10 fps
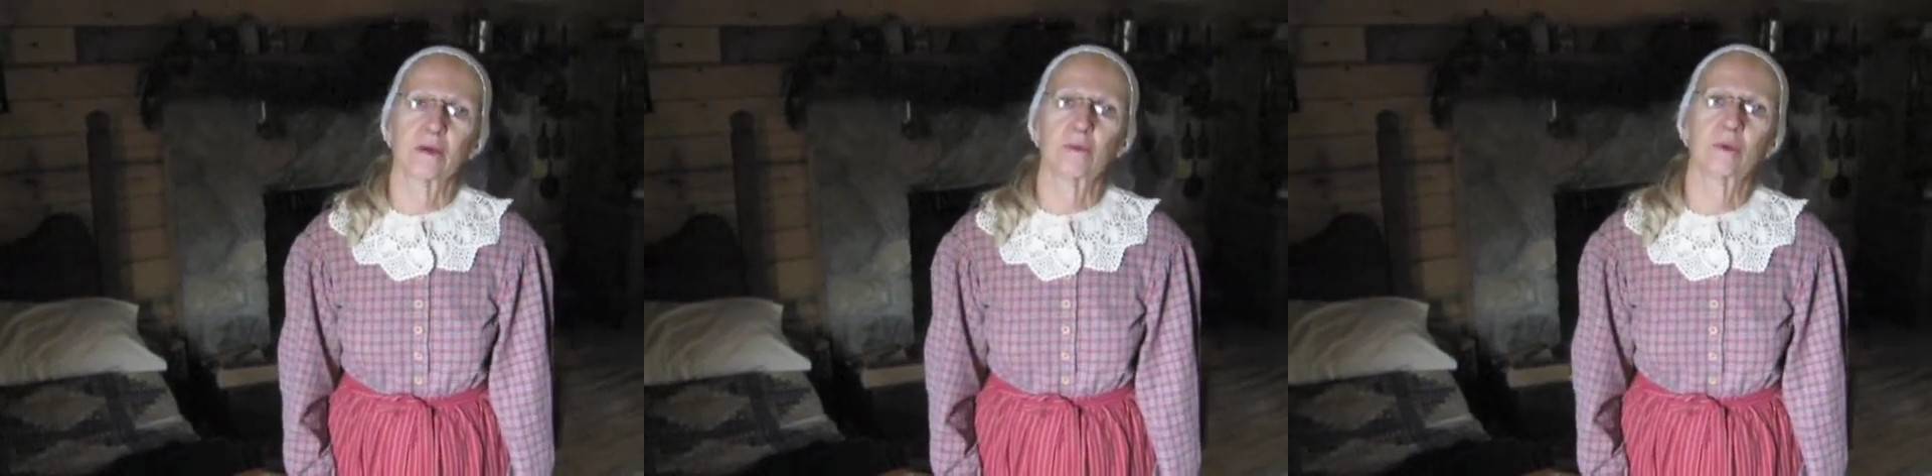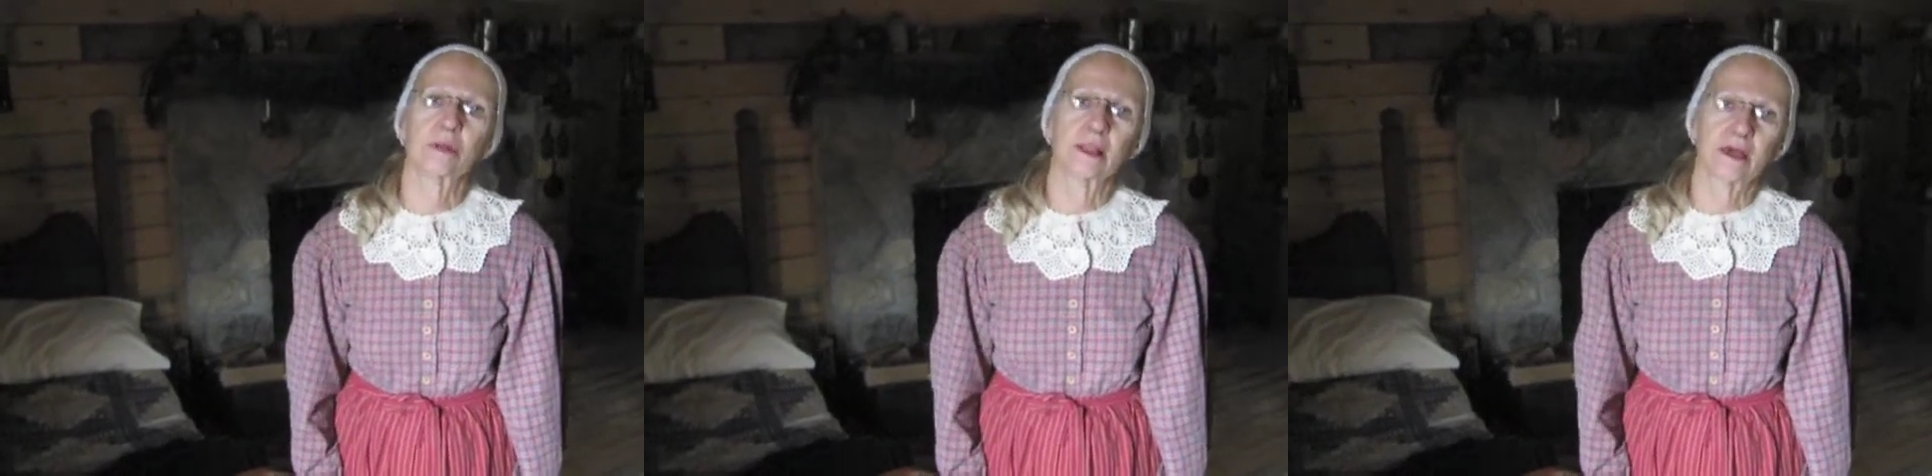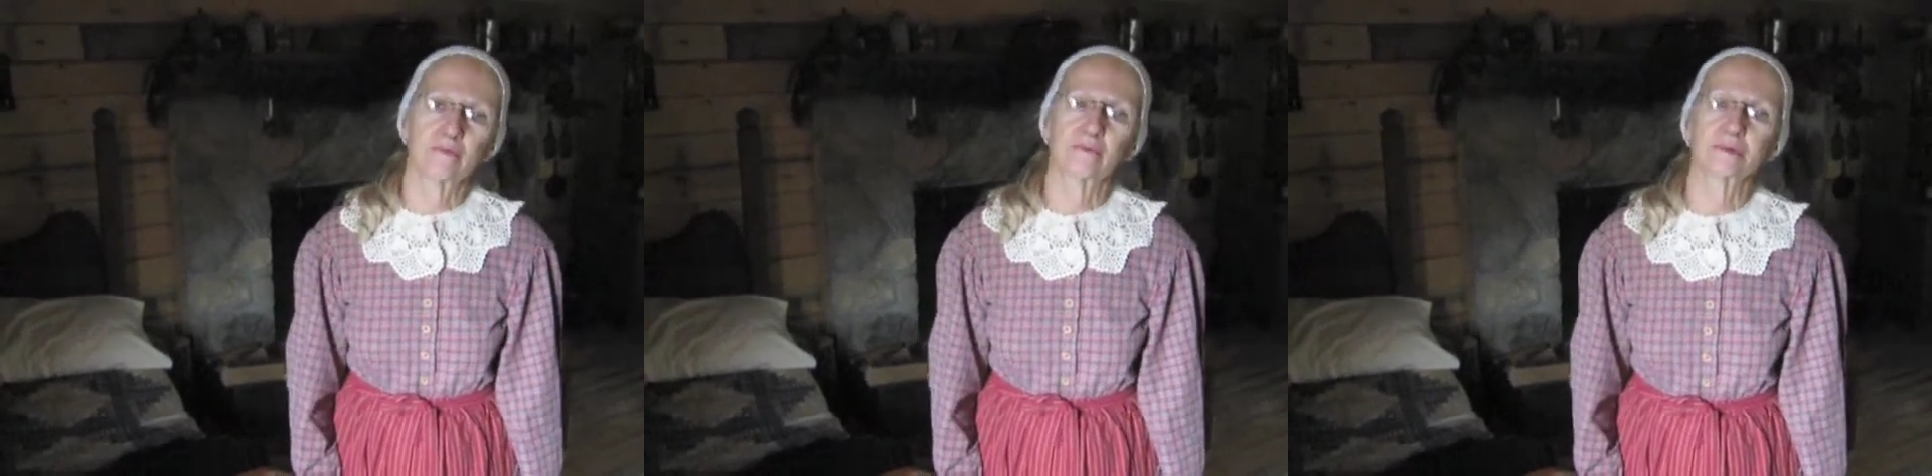what
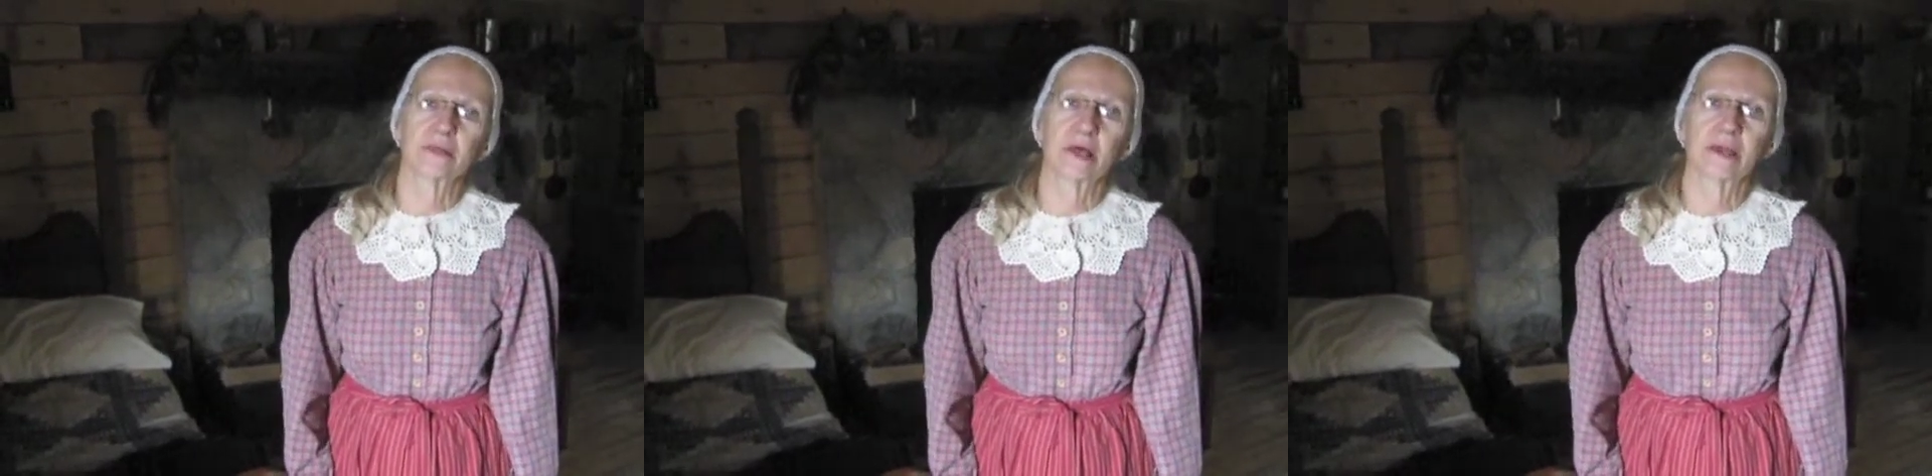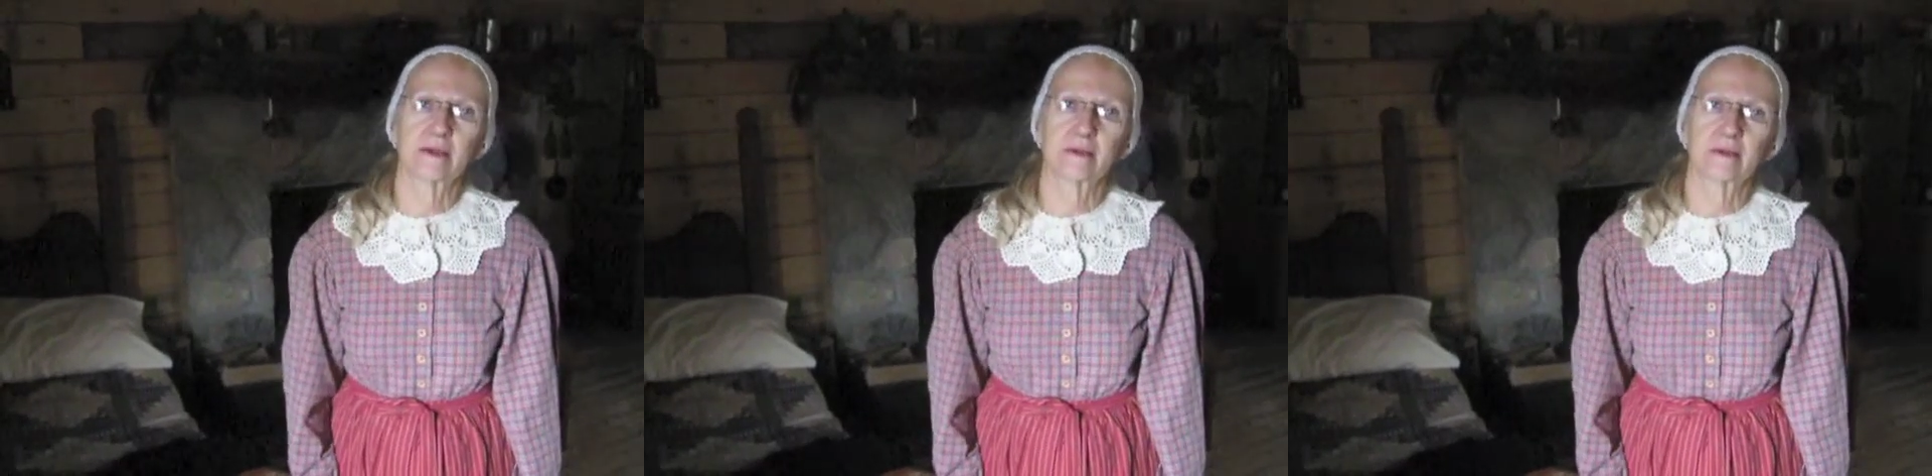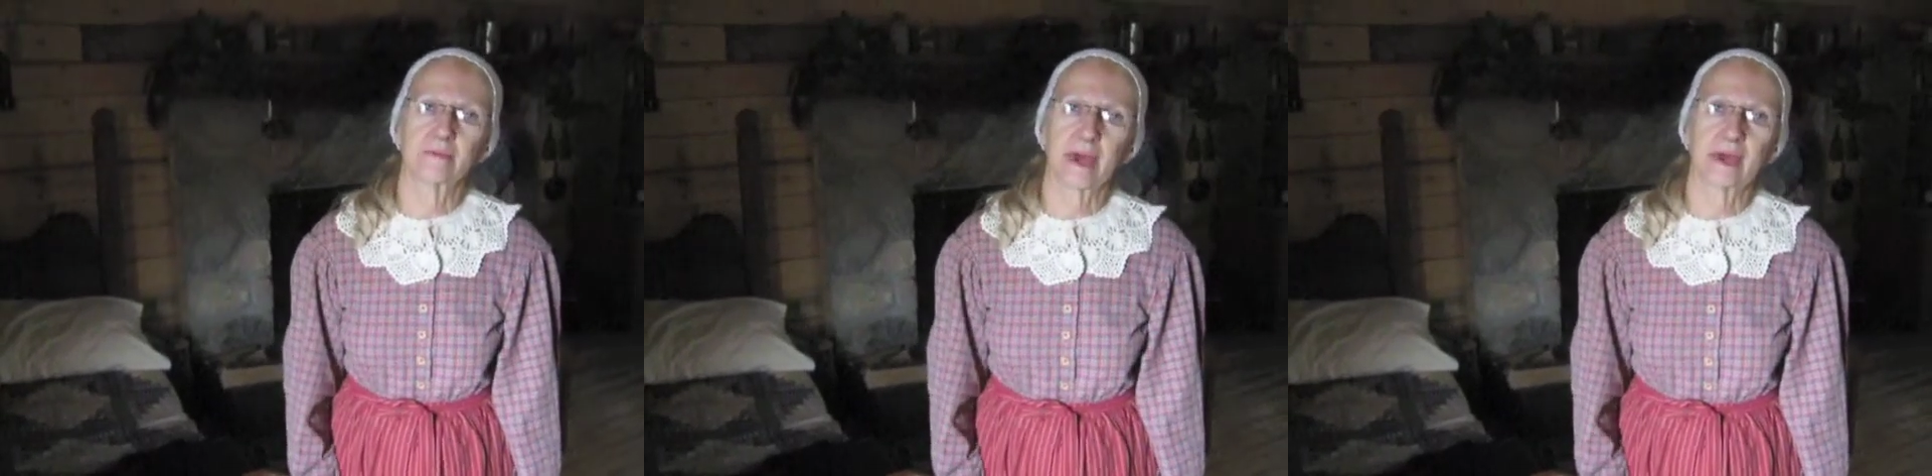life was like
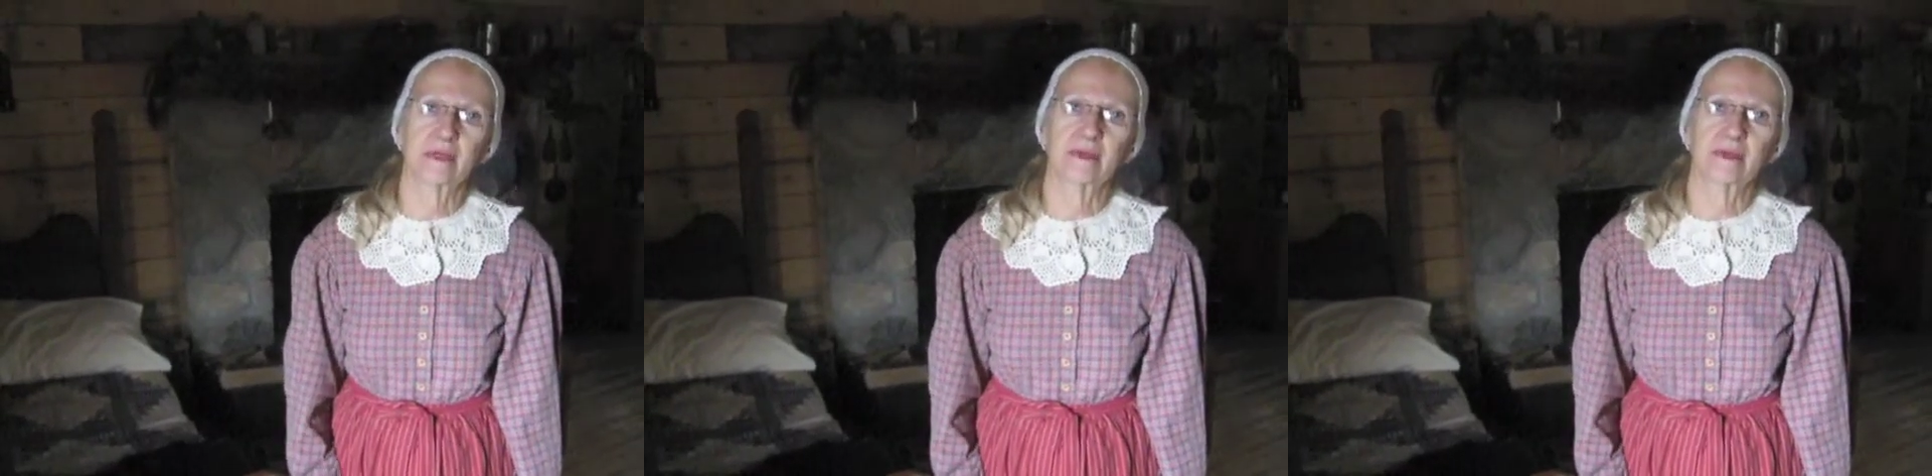back